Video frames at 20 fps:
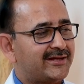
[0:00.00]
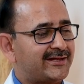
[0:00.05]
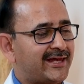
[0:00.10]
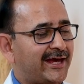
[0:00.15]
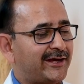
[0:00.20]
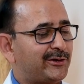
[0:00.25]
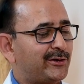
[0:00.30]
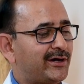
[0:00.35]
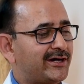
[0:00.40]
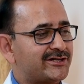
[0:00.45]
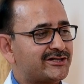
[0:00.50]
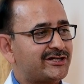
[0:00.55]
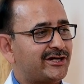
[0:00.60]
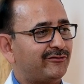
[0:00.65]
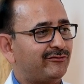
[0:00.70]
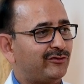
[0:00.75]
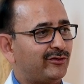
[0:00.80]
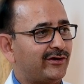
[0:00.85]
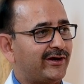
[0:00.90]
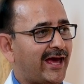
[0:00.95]
Thank you
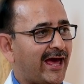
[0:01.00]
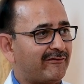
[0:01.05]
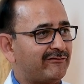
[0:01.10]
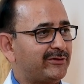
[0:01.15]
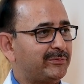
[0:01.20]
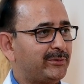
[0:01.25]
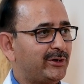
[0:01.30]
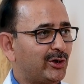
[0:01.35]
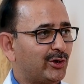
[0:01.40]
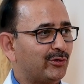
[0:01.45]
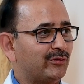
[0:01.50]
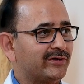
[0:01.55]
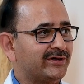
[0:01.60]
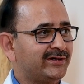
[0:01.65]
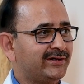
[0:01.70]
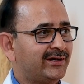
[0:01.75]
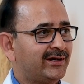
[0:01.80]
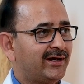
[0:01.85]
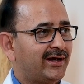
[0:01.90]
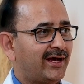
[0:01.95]
Ashya for having me over,
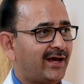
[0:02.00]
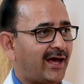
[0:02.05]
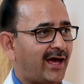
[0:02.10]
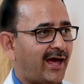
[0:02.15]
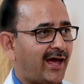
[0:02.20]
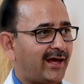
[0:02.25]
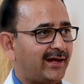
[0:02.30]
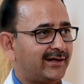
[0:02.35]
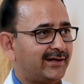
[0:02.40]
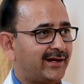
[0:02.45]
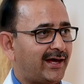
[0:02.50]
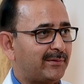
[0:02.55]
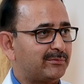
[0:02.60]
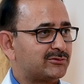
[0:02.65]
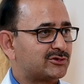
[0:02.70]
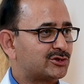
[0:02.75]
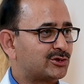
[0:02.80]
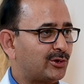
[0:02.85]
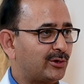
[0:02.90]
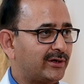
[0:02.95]
and
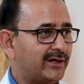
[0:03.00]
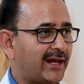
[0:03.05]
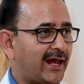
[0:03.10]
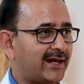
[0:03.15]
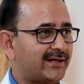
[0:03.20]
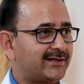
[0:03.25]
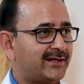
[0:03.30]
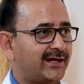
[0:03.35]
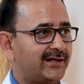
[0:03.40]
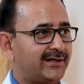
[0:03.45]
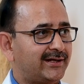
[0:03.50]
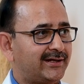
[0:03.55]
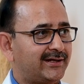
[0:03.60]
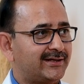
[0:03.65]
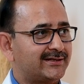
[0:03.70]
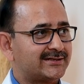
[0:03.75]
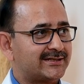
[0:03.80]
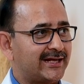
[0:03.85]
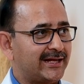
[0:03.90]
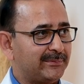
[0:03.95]
I'm so glad that it
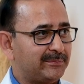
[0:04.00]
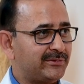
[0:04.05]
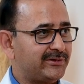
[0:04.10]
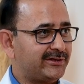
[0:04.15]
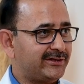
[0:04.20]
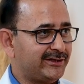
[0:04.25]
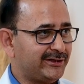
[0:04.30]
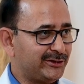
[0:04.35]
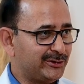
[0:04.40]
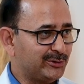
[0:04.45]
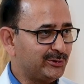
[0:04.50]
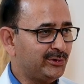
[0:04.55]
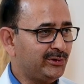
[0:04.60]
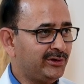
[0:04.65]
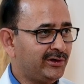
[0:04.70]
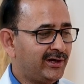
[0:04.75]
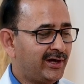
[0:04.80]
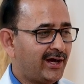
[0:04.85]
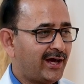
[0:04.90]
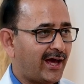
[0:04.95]
has helped you,
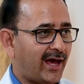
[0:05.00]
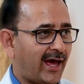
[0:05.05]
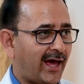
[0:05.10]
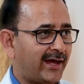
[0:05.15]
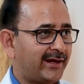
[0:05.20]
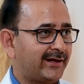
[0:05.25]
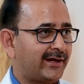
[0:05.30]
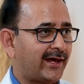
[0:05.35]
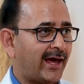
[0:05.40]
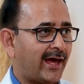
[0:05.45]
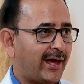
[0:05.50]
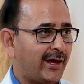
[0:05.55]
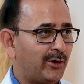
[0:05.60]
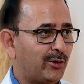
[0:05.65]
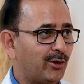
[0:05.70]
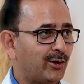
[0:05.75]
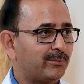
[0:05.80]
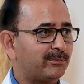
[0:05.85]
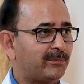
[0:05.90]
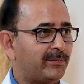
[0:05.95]
and I
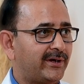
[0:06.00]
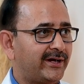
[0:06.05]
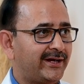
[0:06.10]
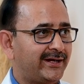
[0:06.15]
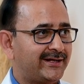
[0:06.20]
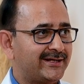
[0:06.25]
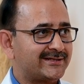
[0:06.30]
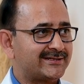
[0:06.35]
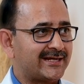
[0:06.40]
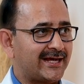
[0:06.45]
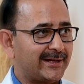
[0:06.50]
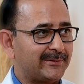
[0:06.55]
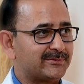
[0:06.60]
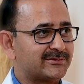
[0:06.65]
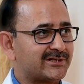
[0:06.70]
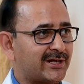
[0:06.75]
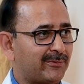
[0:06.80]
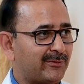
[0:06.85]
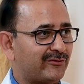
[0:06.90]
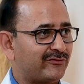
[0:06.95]
hope it has
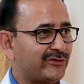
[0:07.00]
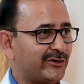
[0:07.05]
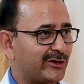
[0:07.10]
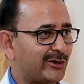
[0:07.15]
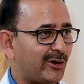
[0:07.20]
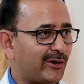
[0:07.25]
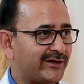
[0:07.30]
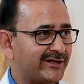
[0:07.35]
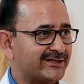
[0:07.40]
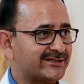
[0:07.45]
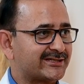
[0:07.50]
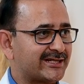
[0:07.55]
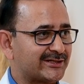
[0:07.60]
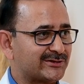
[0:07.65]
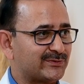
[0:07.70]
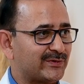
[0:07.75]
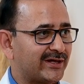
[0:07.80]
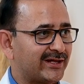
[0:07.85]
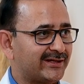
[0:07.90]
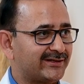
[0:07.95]
helped some of your audience
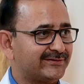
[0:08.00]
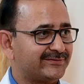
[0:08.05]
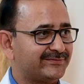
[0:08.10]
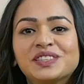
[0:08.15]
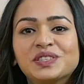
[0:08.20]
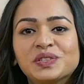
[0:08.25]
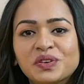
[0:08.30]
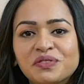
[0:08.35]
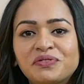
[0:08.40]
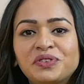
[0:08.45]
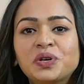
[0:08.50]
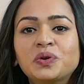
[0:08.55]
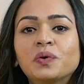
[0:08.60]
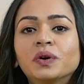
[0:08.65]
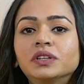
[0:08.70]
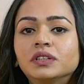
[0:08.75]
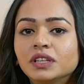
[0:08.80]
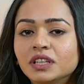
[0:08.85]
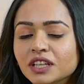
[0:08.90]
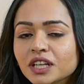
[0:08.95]
as well. So if you
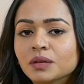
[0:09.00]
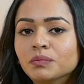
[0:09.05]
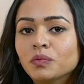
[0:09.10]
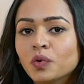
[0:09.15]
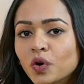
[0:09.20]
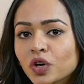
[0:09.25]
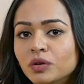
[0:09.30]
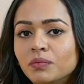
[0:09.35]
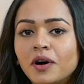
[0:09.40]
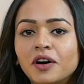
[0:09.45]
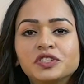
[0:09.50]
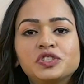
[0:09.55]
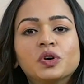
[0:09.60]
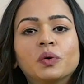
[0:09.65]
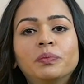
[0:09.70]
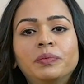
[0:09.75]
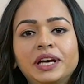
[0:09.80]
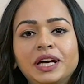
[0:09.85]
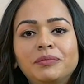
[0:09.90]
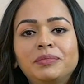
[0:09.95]
want to learn more about your
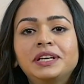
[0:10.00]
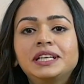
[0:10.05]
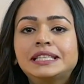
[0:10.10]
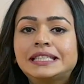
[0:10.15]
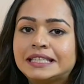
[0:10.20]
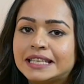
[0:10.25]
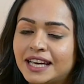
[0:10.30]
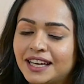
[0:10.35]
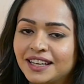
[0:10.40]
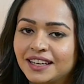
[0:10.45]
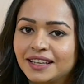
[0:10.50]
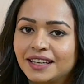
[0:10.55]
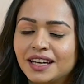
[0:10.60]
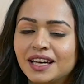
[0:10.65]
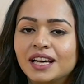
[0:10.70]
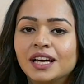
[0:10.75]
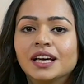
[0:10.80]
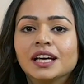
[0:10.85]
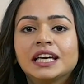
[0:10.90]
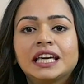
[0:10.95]
baby's skin,
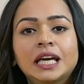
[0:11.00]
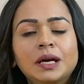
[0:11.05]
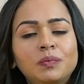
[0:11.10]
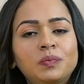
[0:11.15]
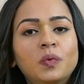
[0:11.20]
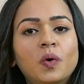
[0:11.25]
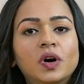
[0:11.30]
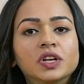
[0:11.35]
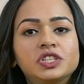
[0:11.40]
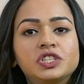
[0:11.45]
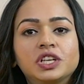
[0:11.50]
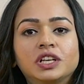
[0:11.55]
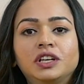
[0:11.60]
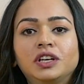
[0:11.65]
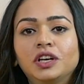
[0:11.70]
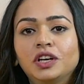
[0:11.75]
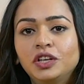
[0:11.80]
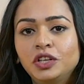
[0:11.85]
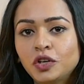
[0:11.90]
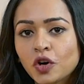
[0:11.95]
keep
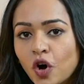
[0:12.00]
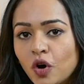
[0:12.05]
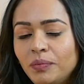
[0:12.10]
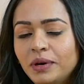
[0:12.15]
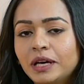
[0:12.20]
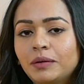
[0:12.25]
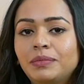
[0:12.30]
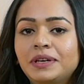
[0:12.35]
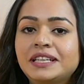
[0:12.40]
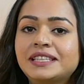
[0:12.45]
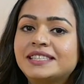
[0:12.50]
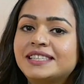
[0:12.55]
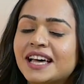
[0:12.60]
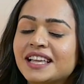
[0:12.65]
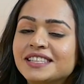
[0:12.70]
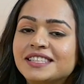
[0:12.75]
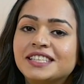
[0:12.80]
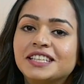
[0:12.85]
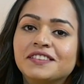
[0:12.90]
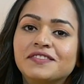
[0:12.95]
watching Your Baby's
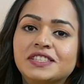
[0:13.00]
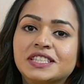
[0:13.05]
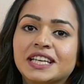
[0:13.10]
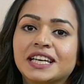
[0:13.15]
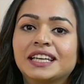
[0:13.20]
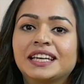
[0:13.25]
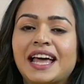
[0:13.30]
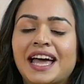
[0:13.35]
Sensitive Skin